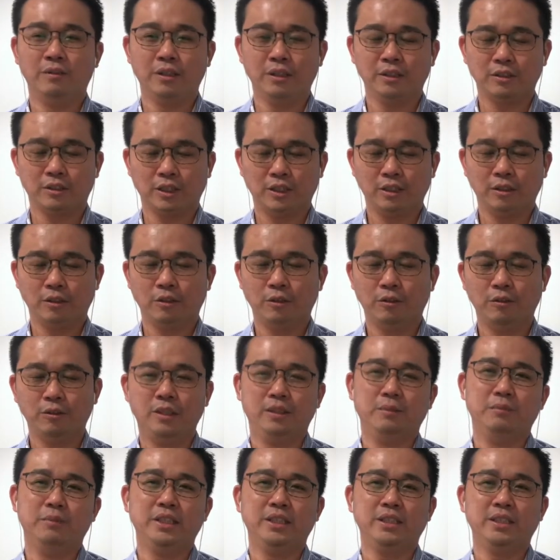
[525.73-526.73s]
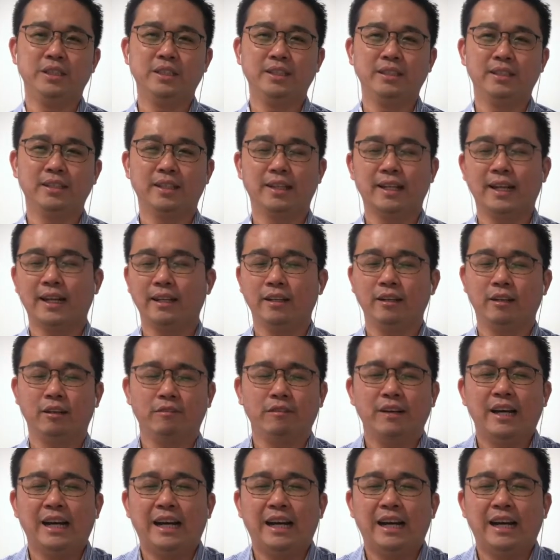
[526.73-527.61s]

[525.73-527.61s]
when you're trying to hold a meeting, the kind of